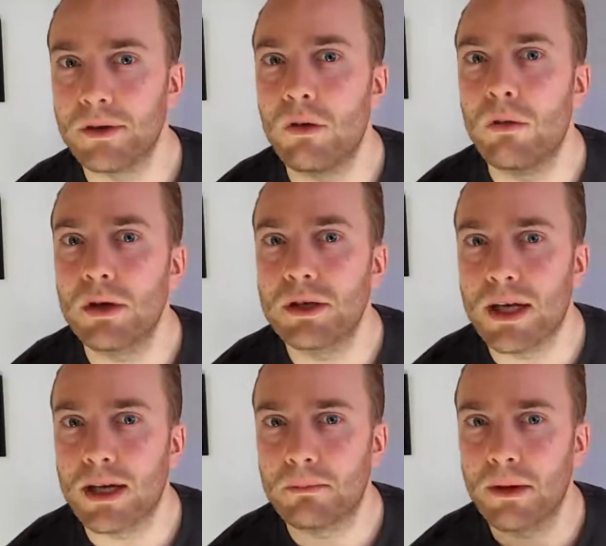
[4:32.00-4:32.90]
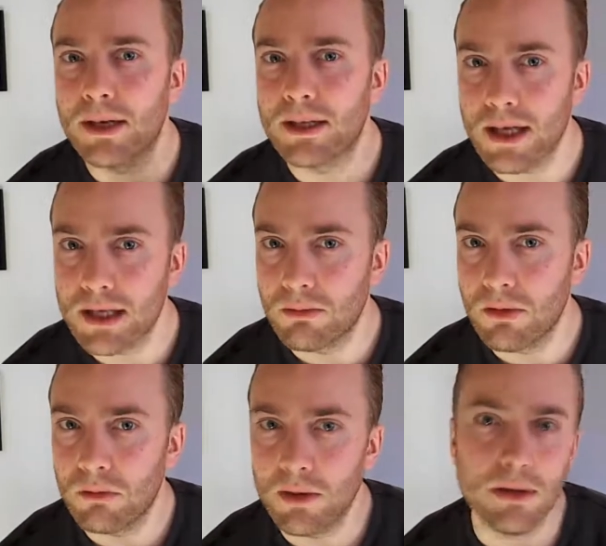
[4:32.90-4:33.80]
know what yet, but I guess we
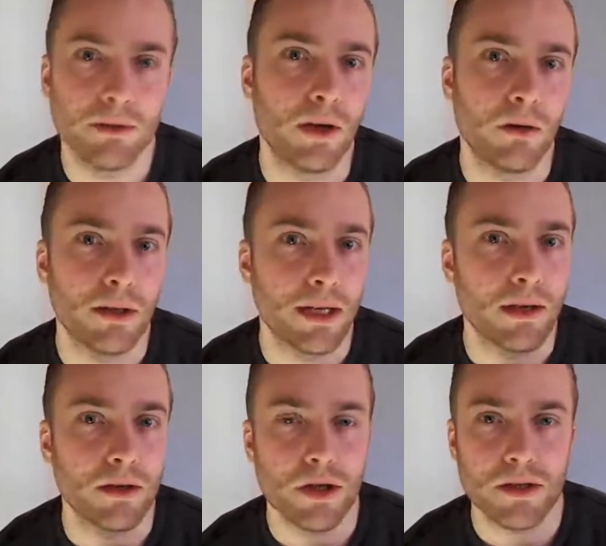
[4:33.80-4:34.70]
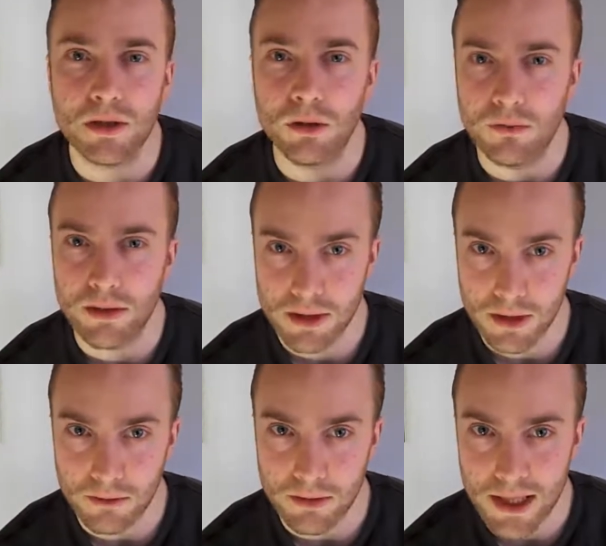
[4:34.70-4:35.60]
will know in just over
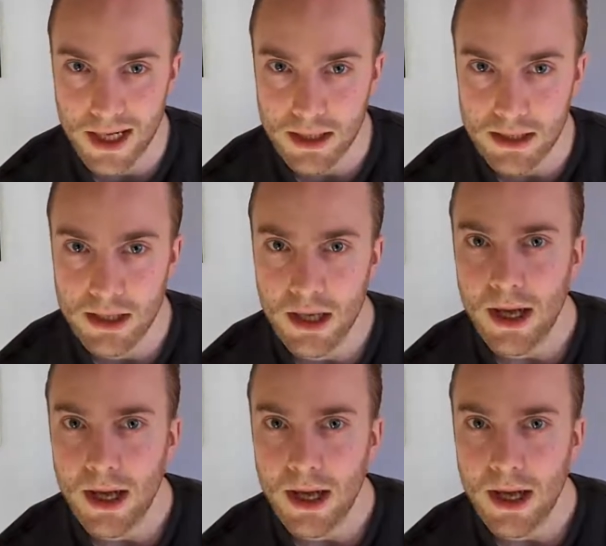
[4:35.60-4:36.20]
2 days.